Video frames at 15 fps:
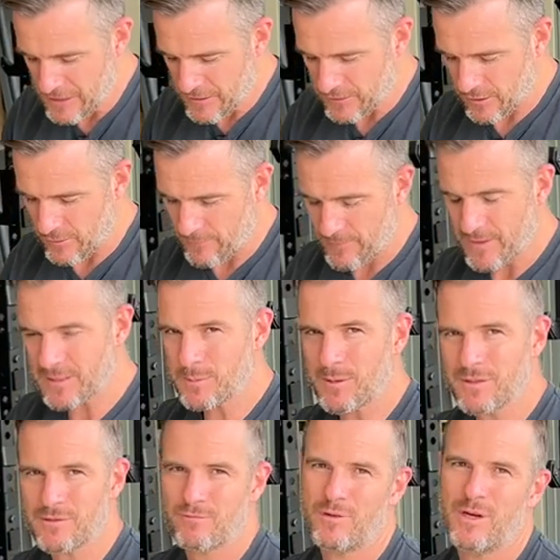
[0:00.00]
So this
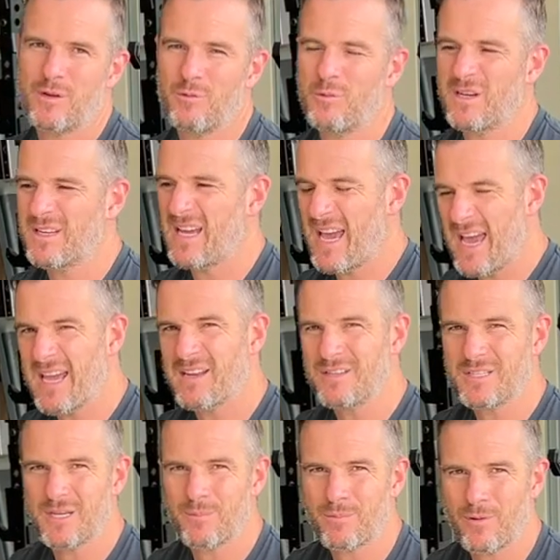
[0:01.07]
one's a really good one to add
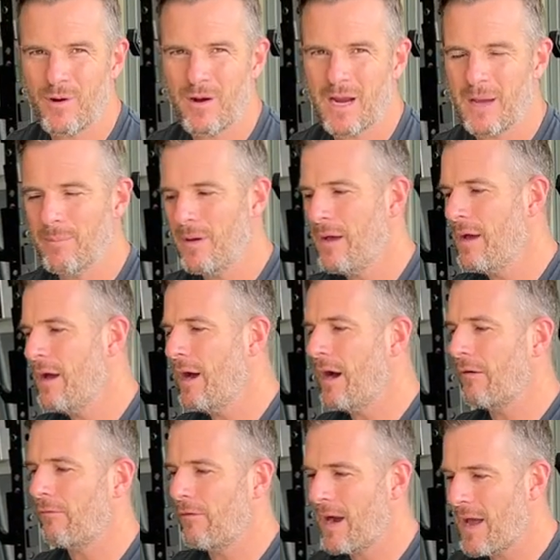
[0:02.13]
into your program
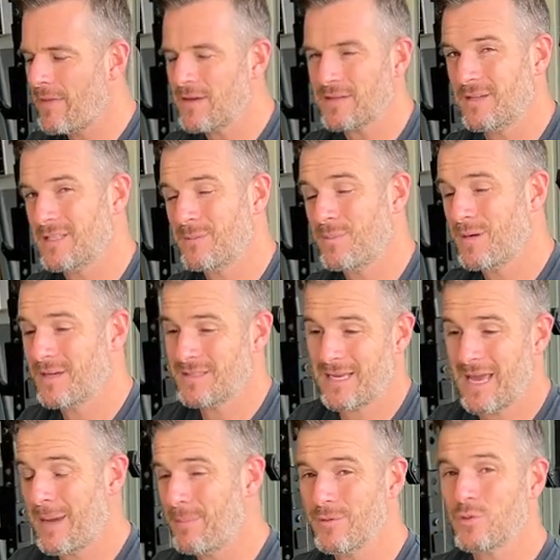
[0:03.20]
around the exercises because it
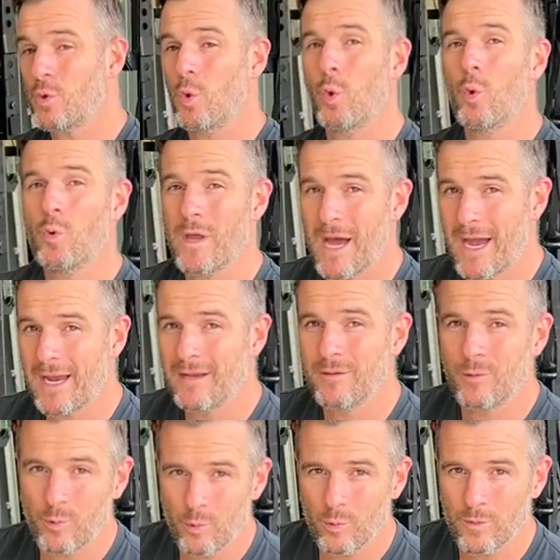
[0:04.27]
happens all day,
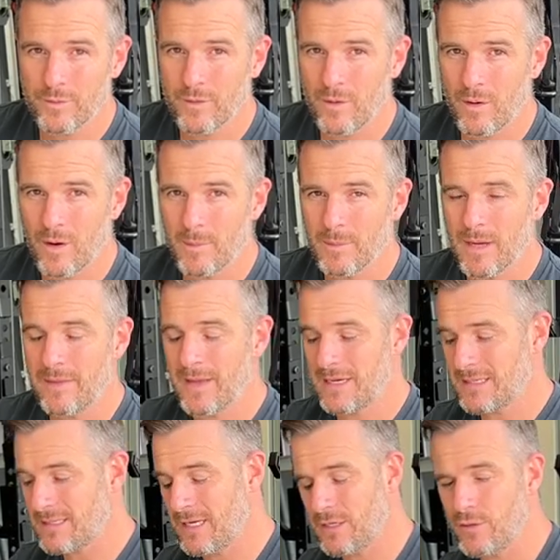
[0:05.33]
all the time, and they
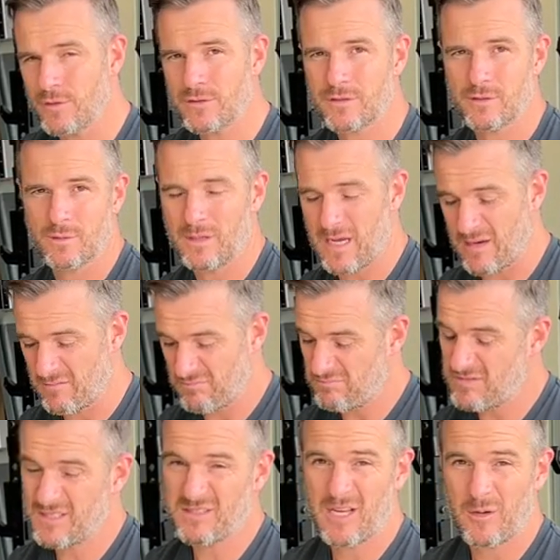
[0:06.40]
just get used to it and it
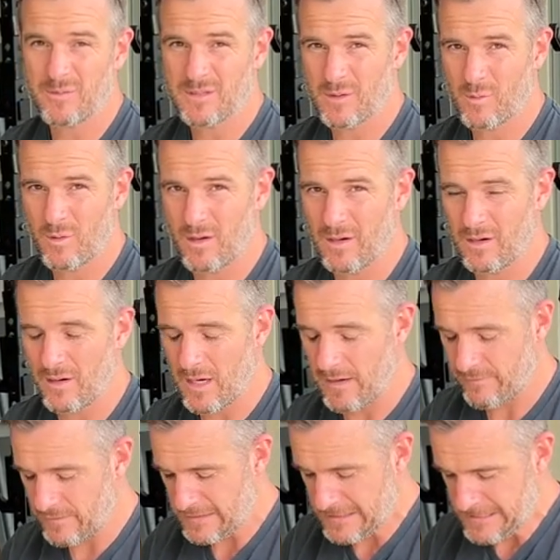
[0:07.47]
just helps their quality of
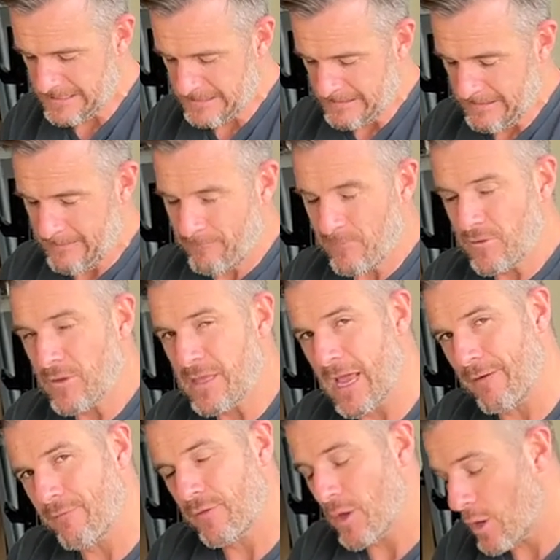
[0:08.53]
life.
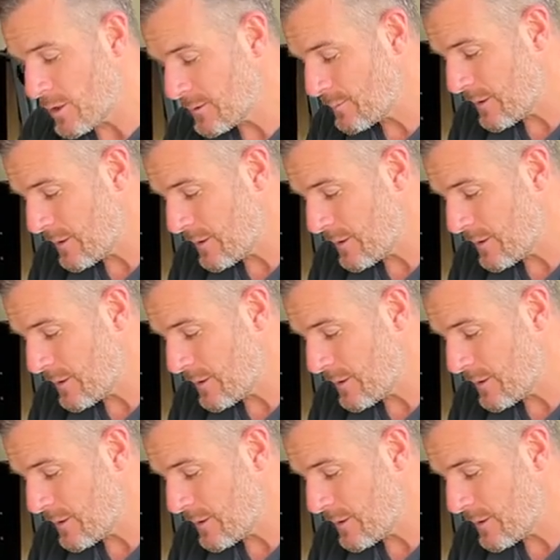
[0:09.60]
Now for those